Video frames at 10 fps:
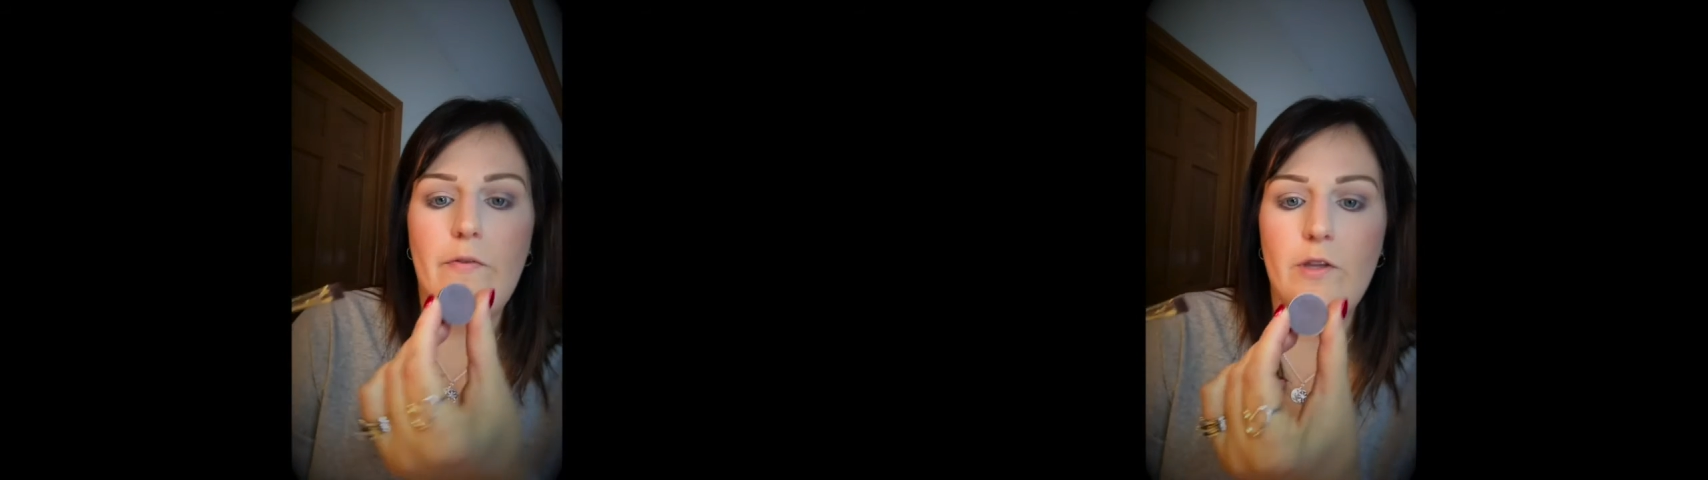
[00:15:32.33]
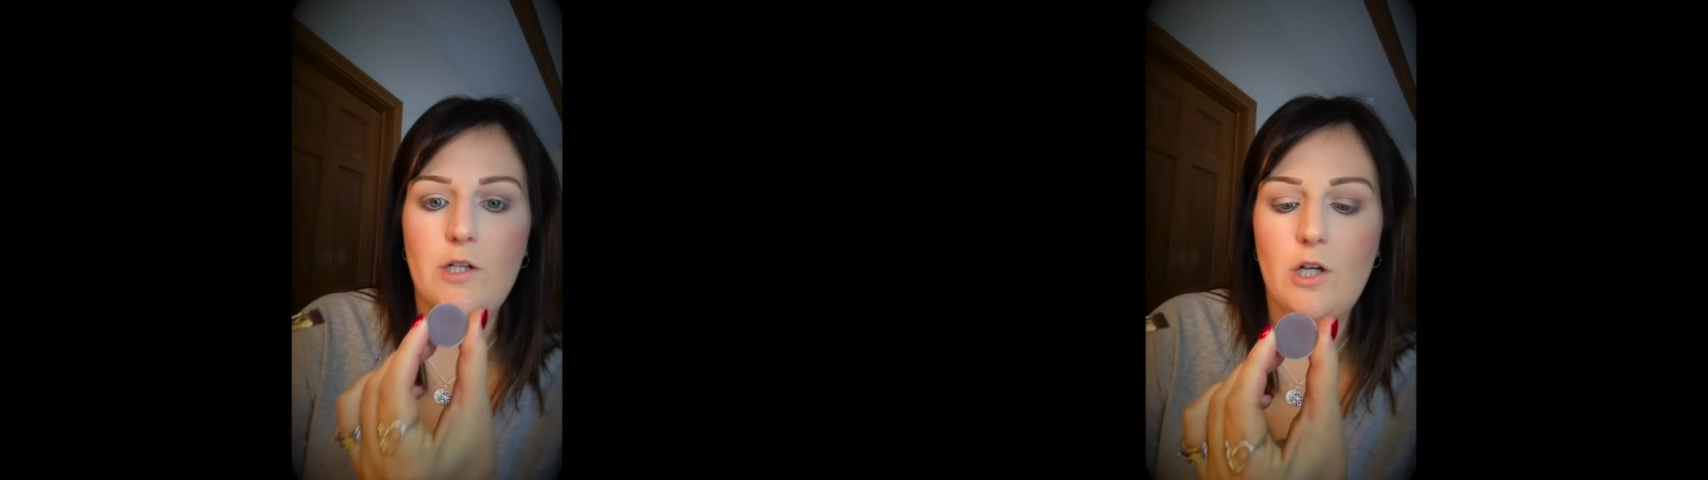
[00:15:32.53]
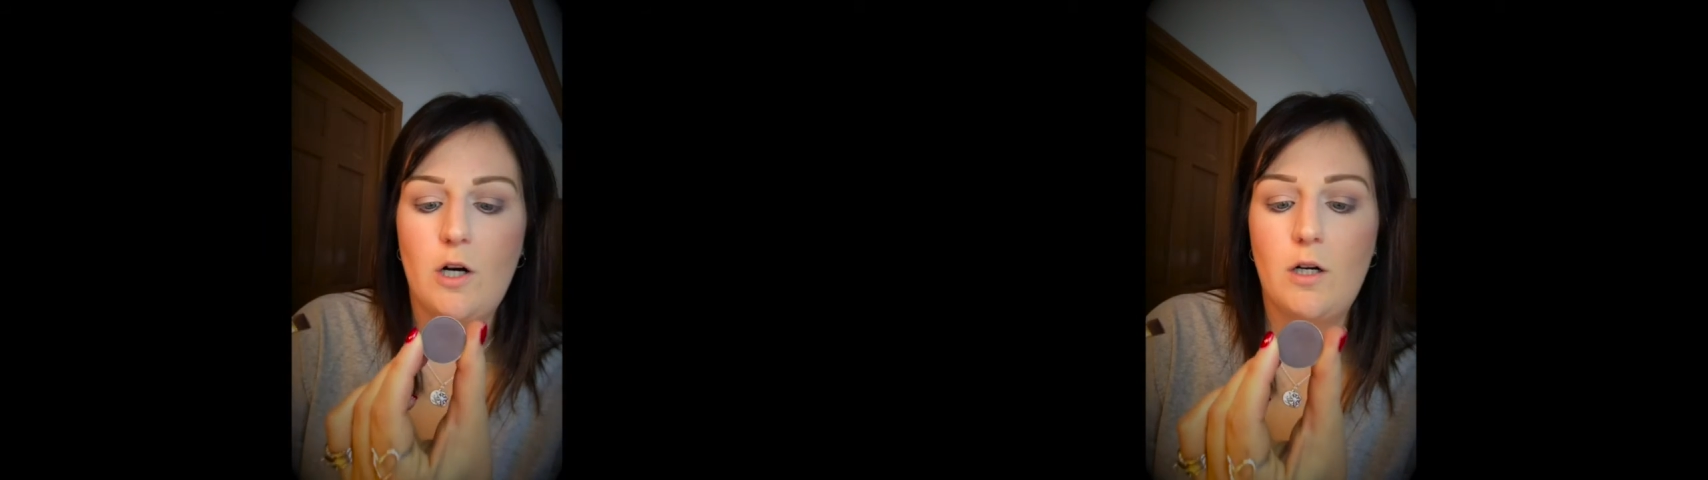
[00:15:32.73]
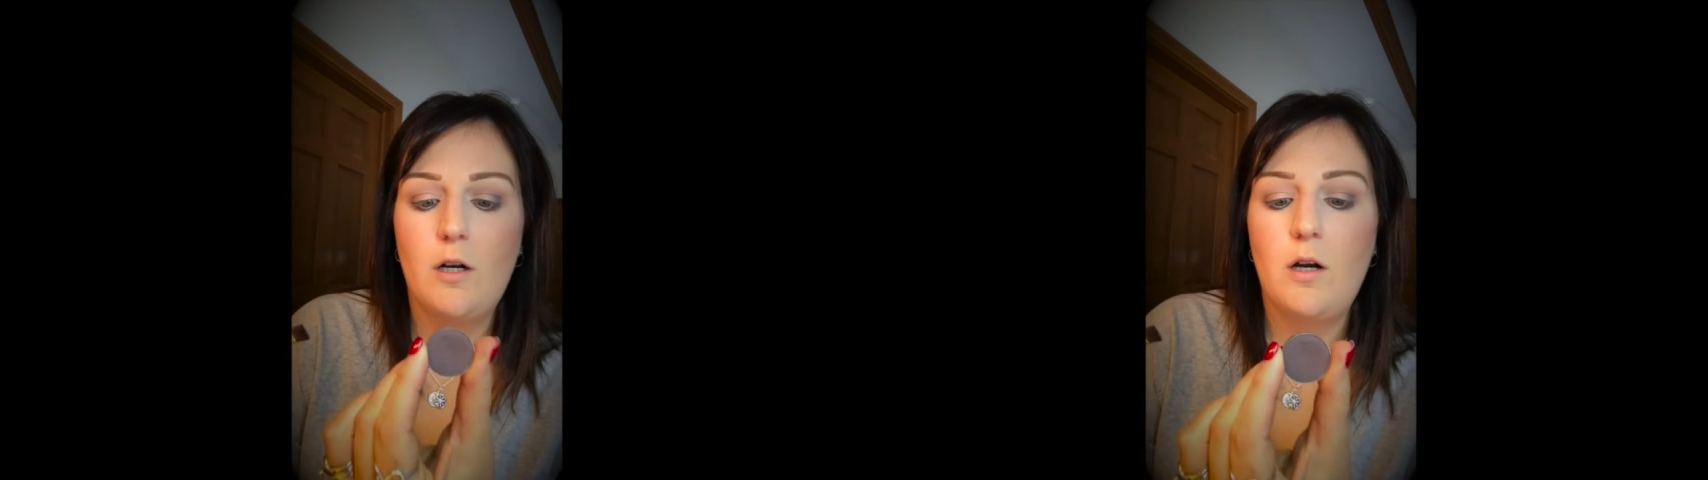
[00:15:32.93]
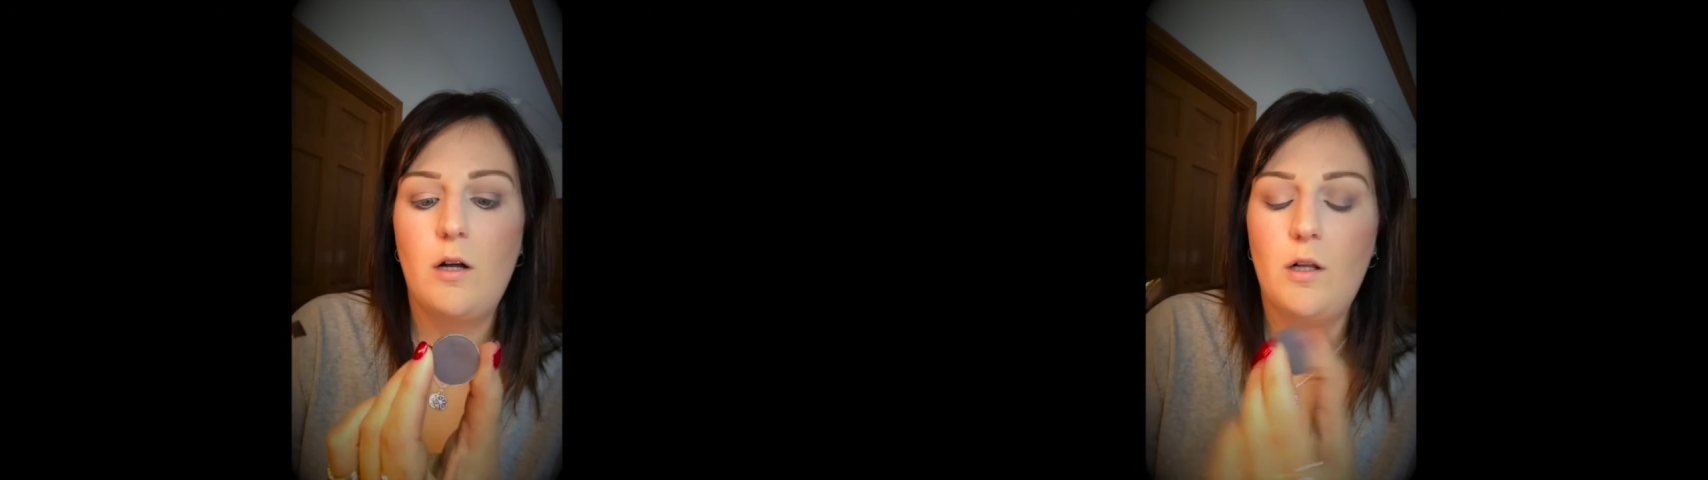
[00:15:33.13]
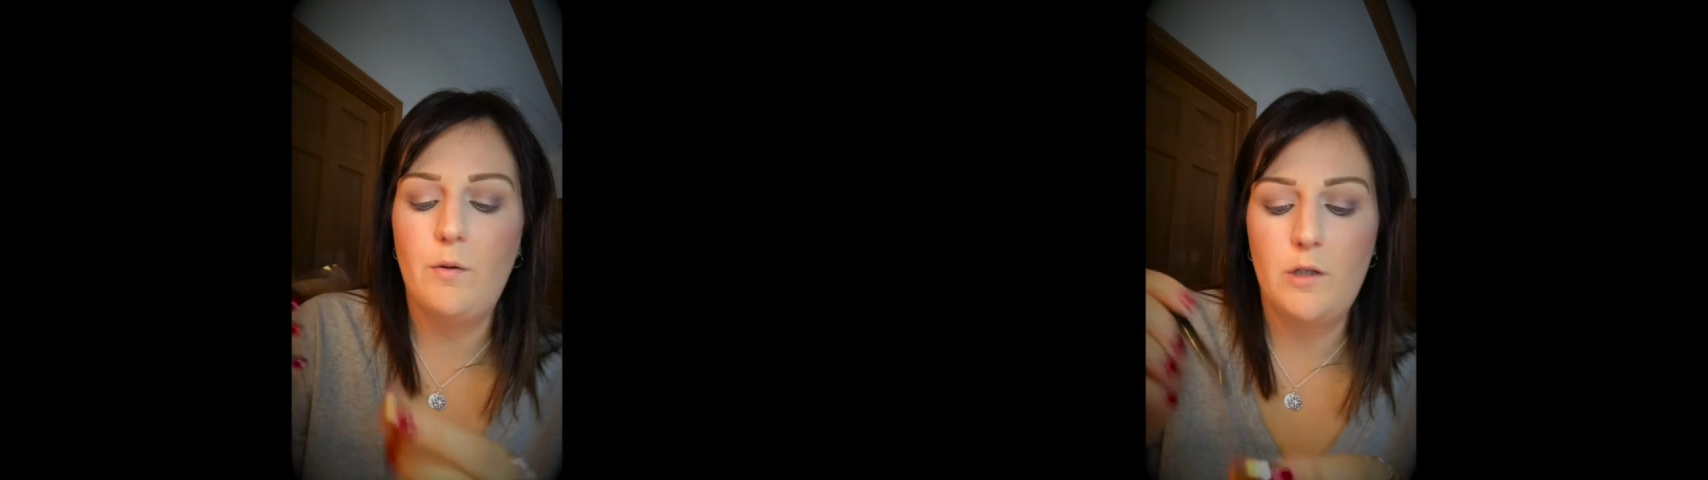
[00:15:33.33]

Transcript: and the dark color,